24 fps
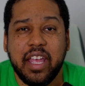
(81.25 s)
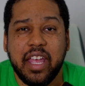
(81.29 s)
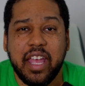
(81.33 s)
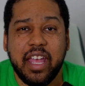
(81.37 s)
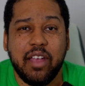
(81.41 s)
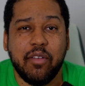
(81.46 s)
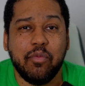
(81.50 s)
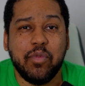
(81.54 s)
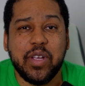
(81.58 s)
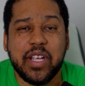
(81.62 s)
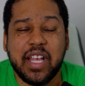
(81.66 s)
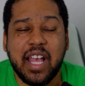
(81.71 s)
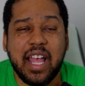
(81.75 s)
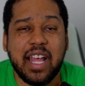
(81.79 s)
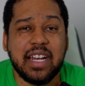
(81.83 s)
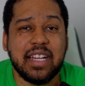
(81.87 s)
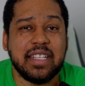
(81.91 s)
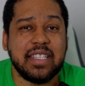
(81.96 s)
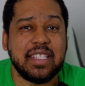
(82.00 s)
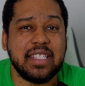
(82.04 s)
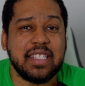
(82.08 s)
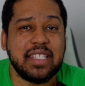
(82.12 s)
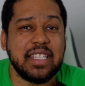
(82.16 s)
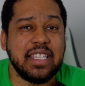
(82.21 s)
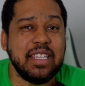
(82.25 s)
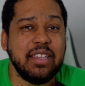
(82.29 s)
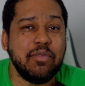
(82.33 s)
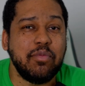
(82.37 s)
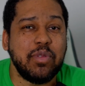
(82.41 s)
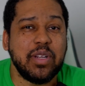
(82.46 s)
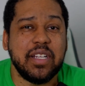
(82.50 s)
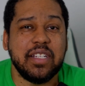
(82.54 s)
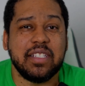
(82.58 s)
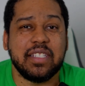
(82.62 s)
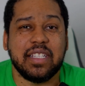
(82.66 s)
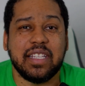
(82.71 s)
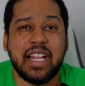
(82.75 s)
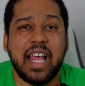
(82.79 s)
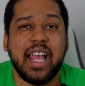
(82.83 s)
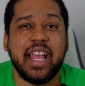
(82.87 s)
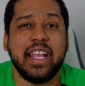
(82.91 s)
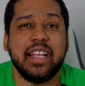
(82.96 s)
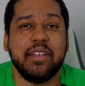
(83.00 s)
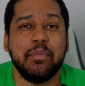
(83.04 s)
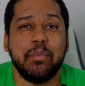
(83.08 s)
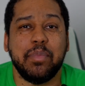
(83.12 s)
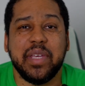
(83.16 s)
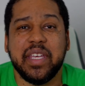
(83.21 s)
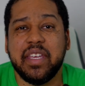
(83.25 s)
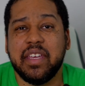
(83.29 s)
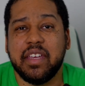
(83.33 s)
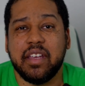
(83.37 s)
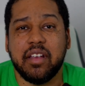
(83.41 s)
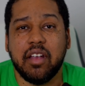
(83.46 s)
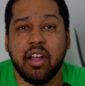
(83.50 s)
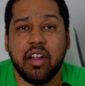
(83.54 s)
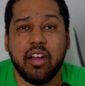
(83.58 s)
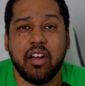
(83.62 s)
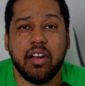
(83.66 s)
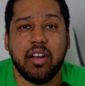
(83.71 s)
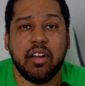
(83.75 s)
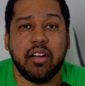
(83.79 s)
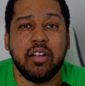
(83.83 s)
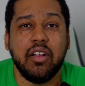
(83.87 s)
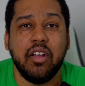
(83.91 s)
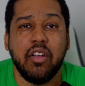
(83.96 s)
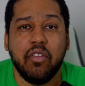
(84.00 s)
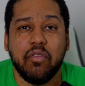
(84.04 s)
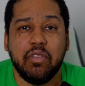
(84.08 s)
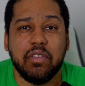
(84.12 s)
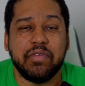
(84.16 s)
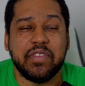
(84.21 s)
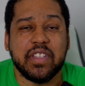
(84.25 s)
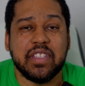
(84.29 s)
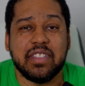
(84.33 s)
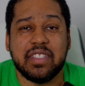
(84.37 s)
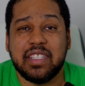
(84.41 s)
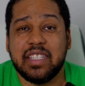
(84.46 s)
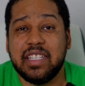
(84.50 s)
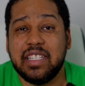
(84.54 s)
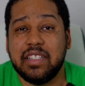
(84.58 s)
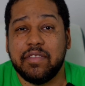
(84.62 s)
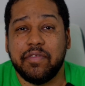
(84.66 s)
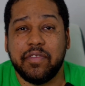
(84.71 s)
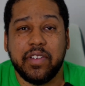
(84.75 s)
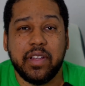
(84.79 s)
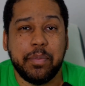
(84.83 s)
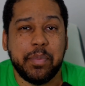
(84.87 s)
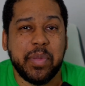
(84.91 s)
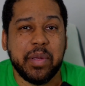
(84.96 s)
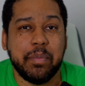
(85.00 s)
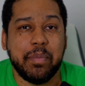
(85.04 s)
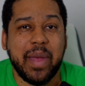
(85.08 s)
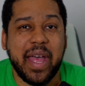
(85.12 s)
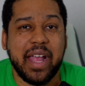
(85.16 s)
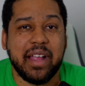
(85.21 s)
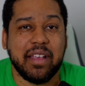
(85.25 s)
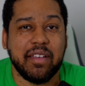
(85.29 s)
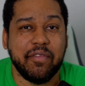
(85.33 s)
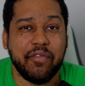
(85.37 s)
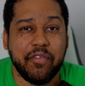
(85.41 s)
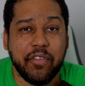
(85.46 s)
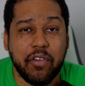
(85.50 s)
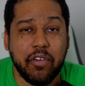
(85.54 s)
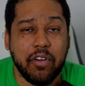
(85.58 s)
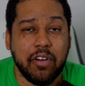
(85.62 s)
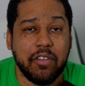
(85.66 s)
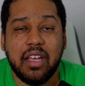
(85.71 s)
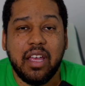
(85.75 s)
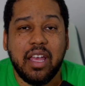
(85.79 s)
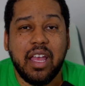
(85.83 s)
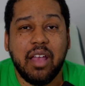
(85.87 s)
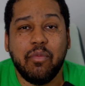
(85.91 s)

and we kind of see what it's like being her with the scenes flipping back and forth.